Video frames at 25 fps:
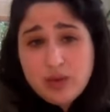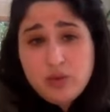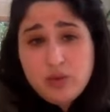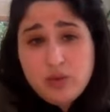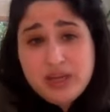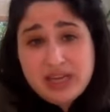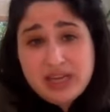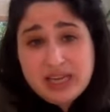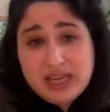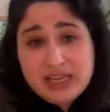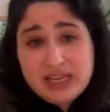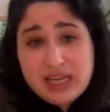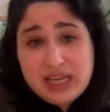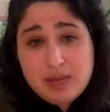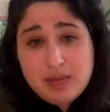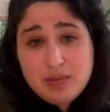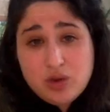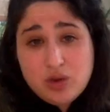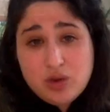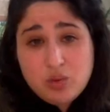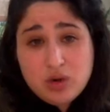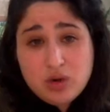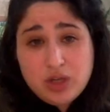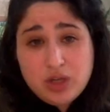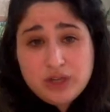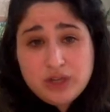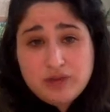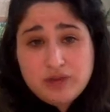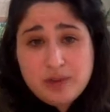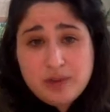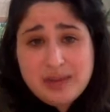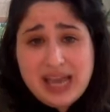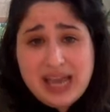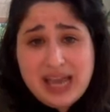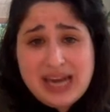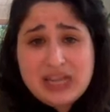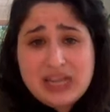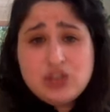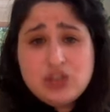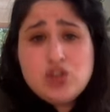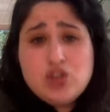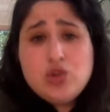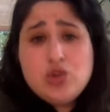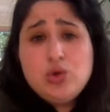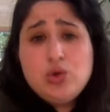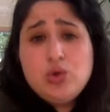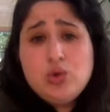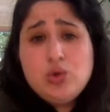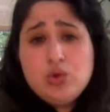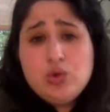we can keep the world from getting
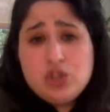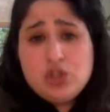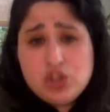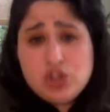too